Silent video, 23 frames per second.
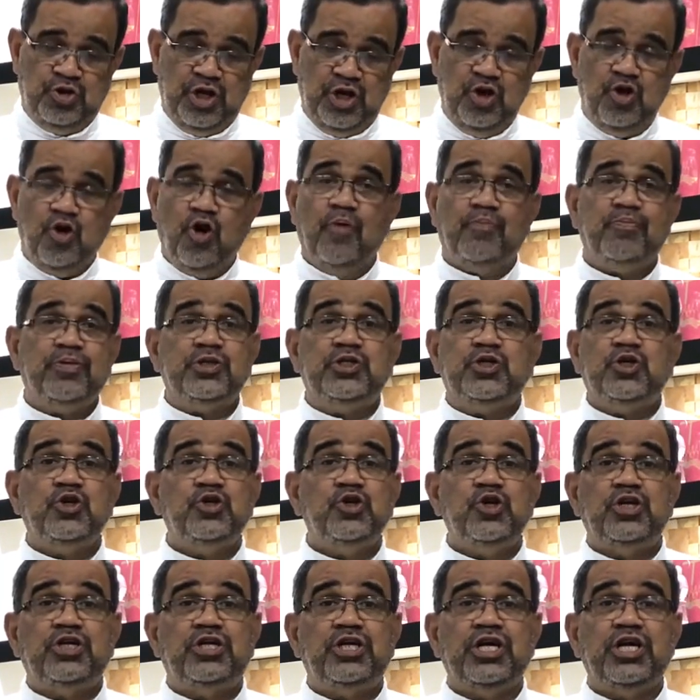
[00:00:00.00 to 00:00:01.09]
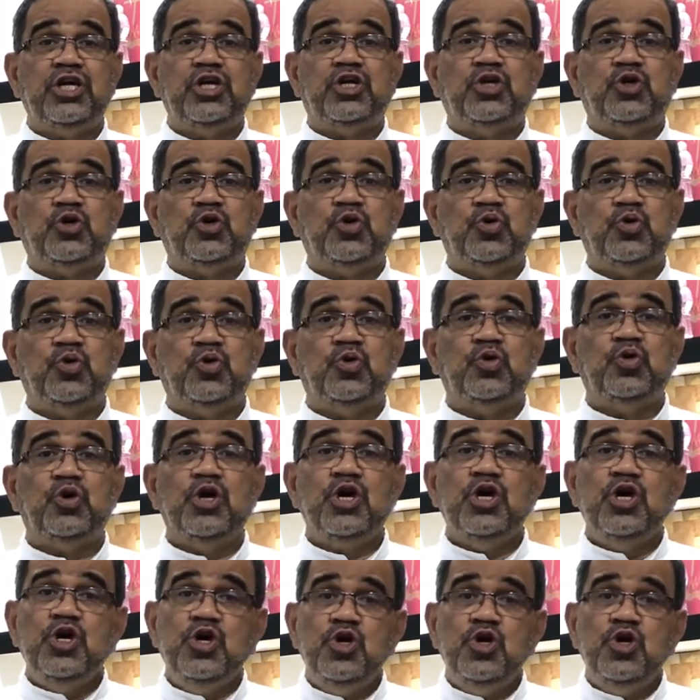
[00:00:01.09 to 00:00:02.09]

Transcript: the opportunity to